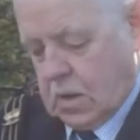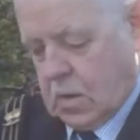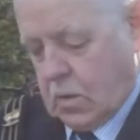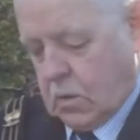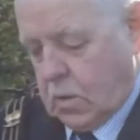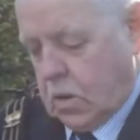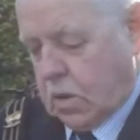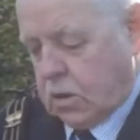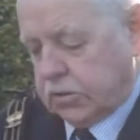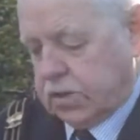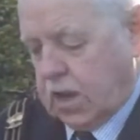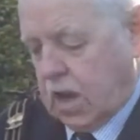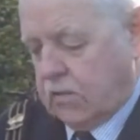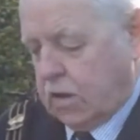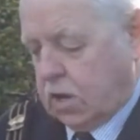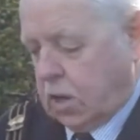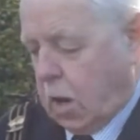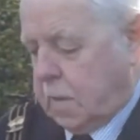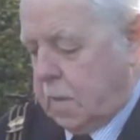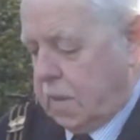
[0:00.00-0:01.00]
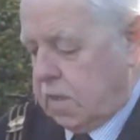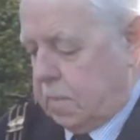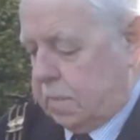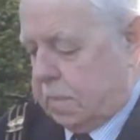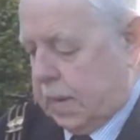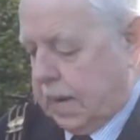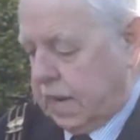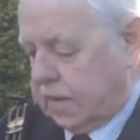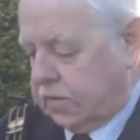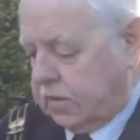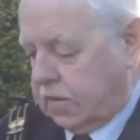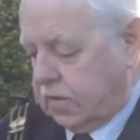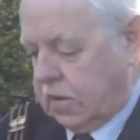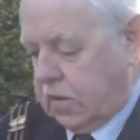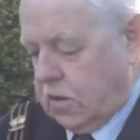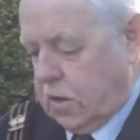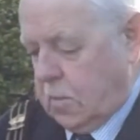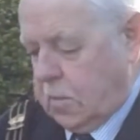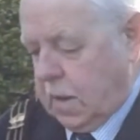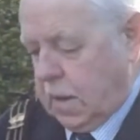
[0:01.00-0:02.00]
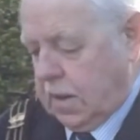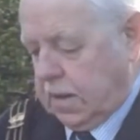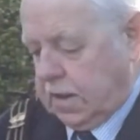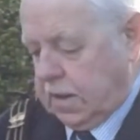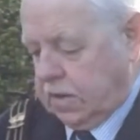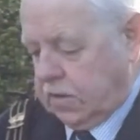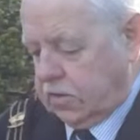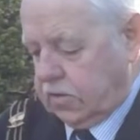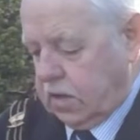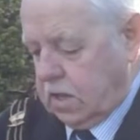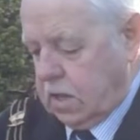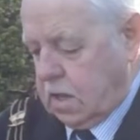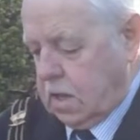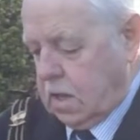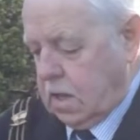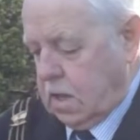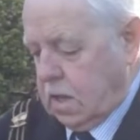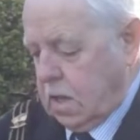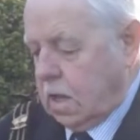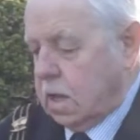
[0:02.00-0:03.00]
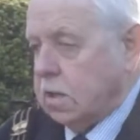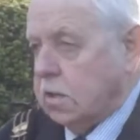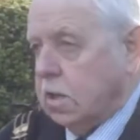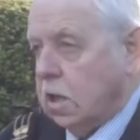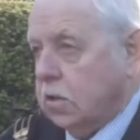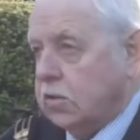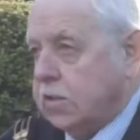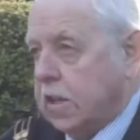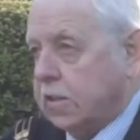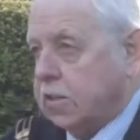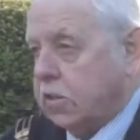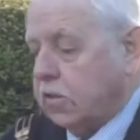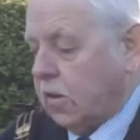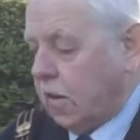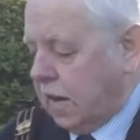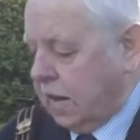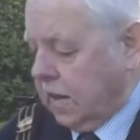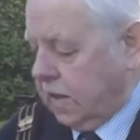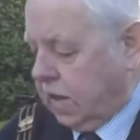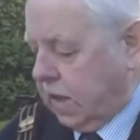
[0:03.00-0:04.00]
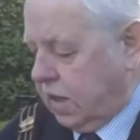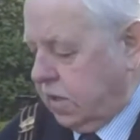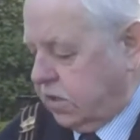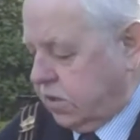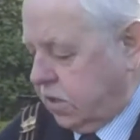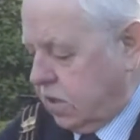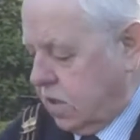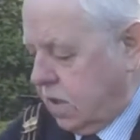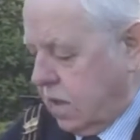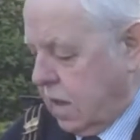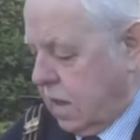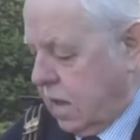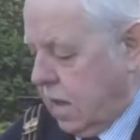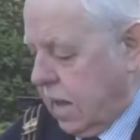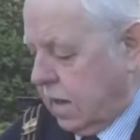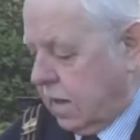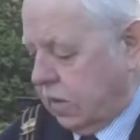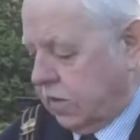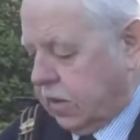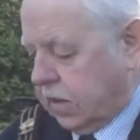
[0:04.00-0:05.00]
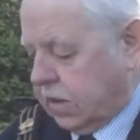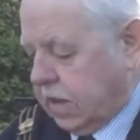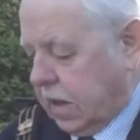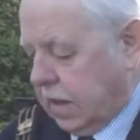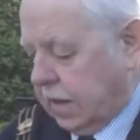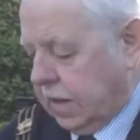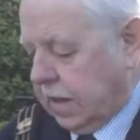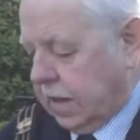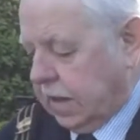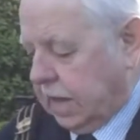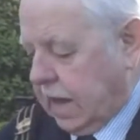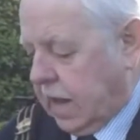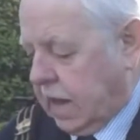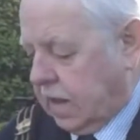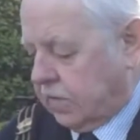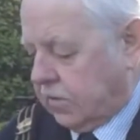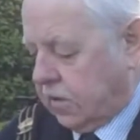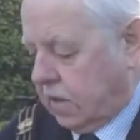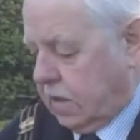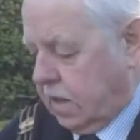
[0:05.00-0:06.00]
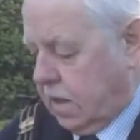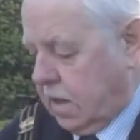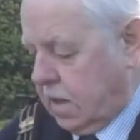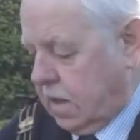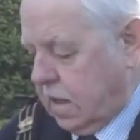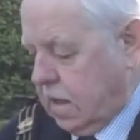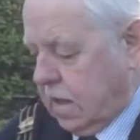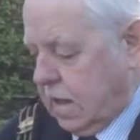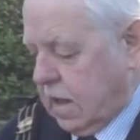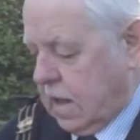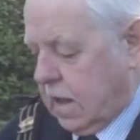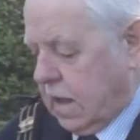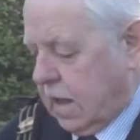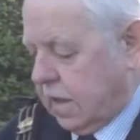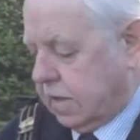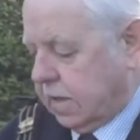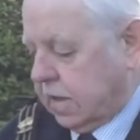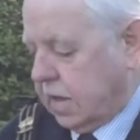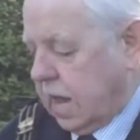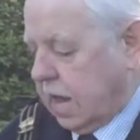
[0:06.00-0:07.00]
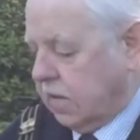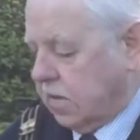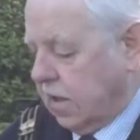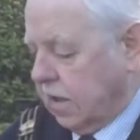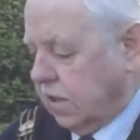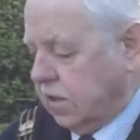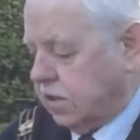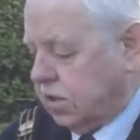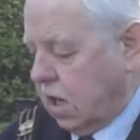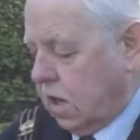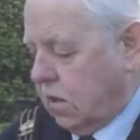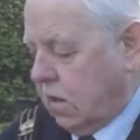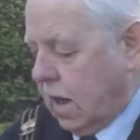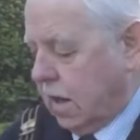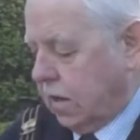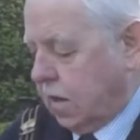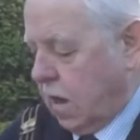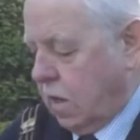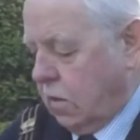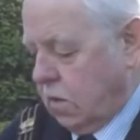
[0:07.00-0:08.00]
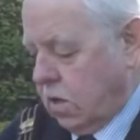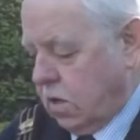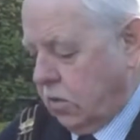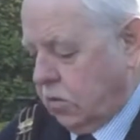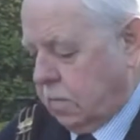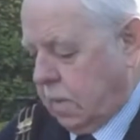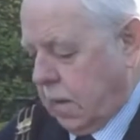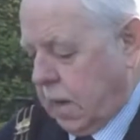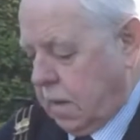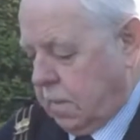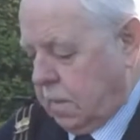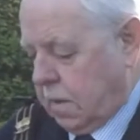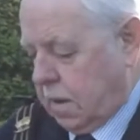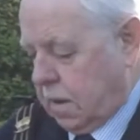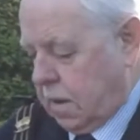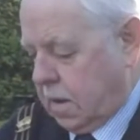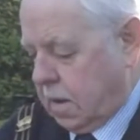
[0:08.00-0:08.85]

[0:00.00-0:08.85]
We also have a copy of the plans of the new buildings, newsletters for Linkage and the City of Lincoln Council and today's Lincolnshire Echo newspaper.